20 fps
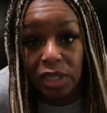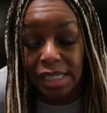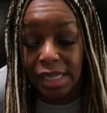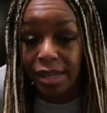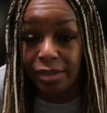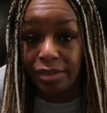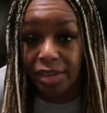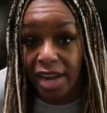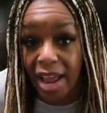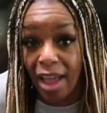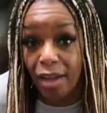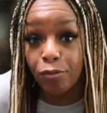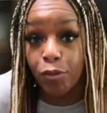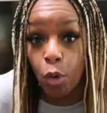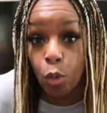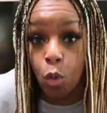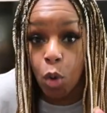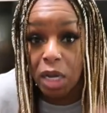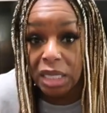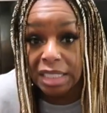is leaving that
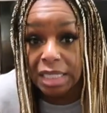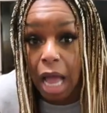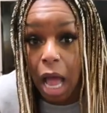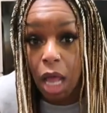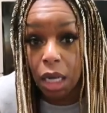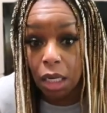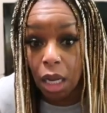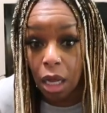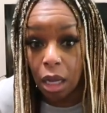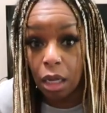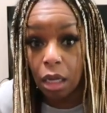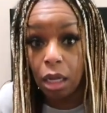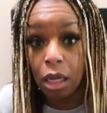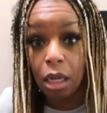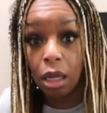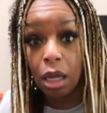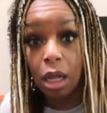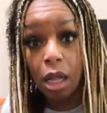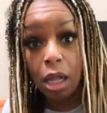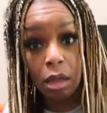for $1?
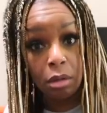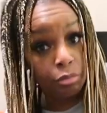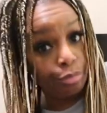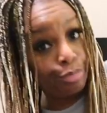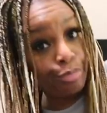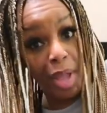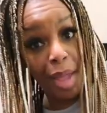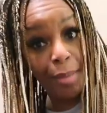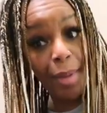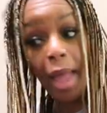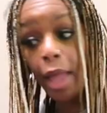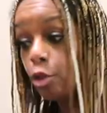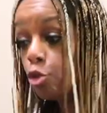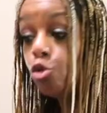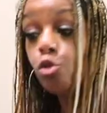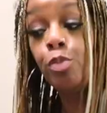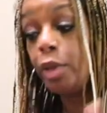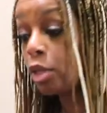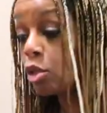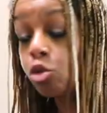
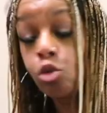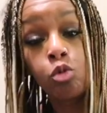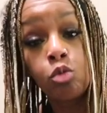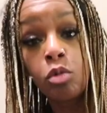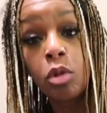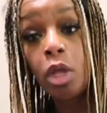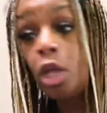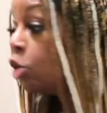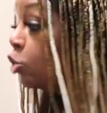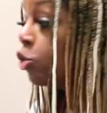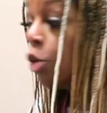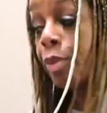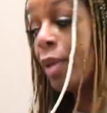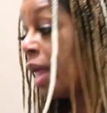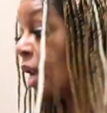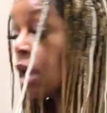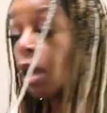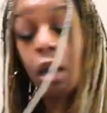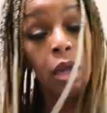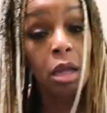Baby, who leaving
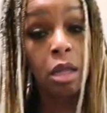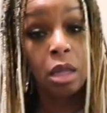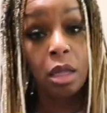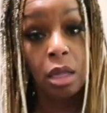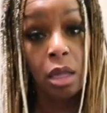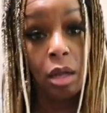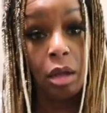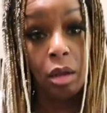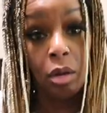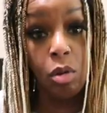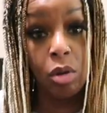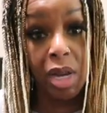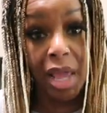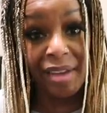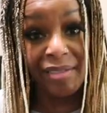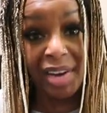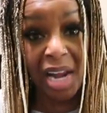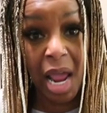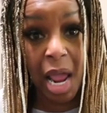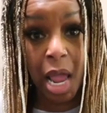
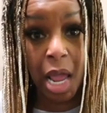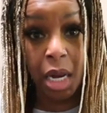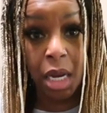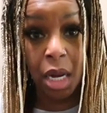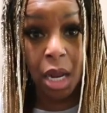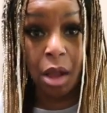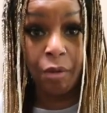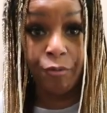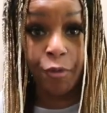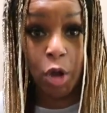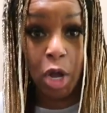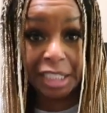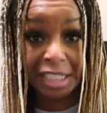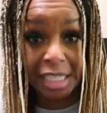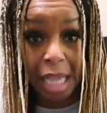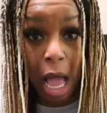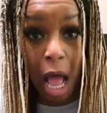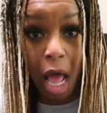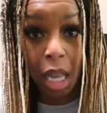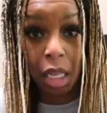that for
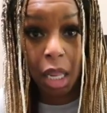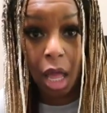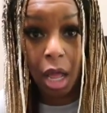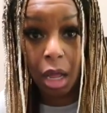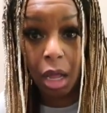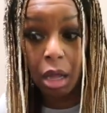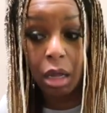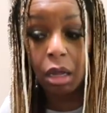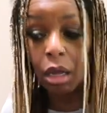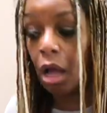$1?